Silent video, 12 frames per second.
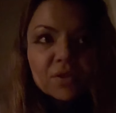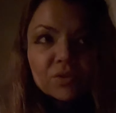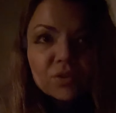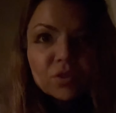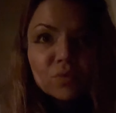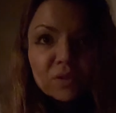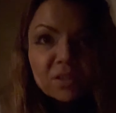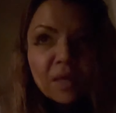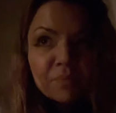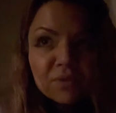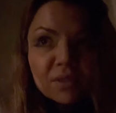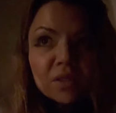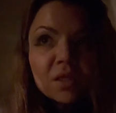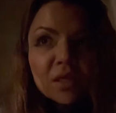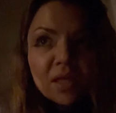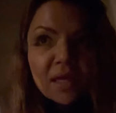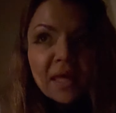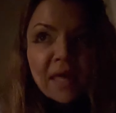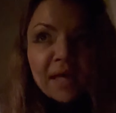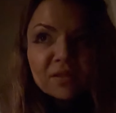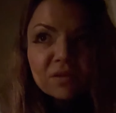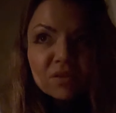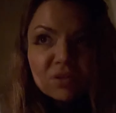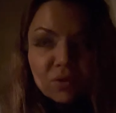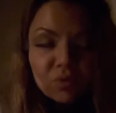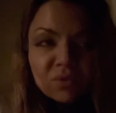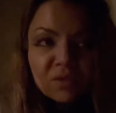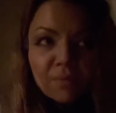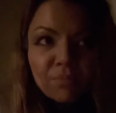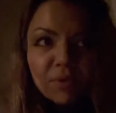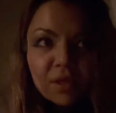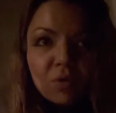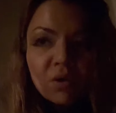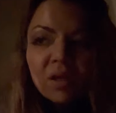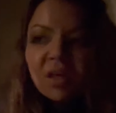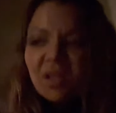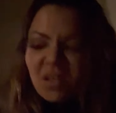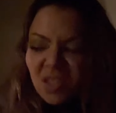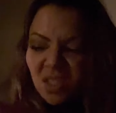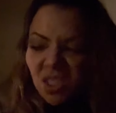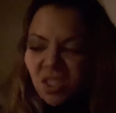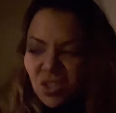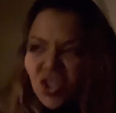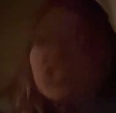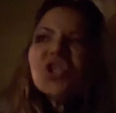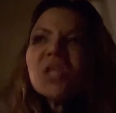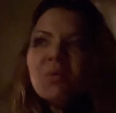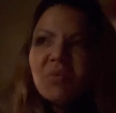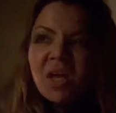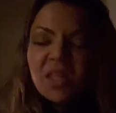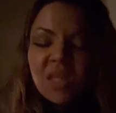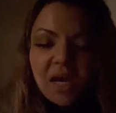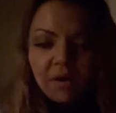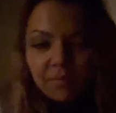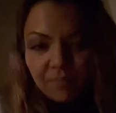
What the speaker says: to attempt to execute somebody or shoot him right now.